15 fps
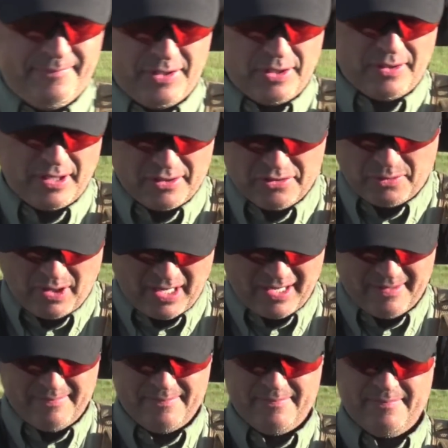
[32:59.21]
Who knows
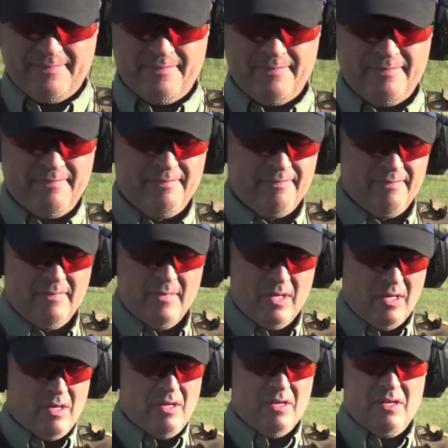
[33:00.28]
why?
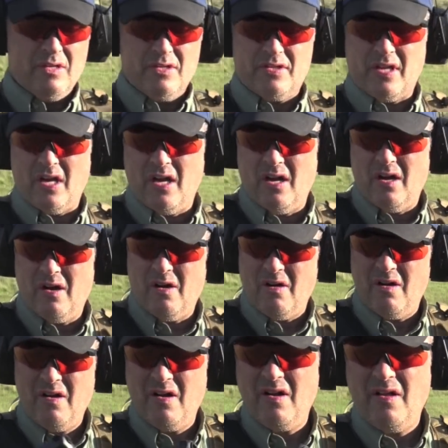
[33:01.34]
So
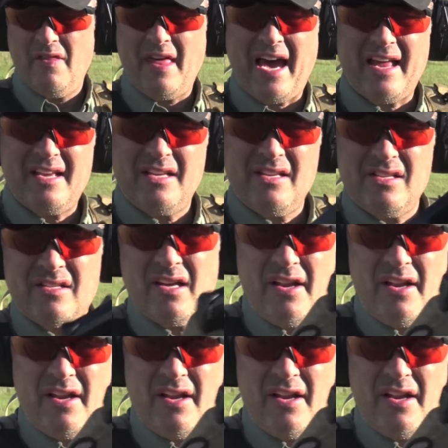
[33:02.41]
that is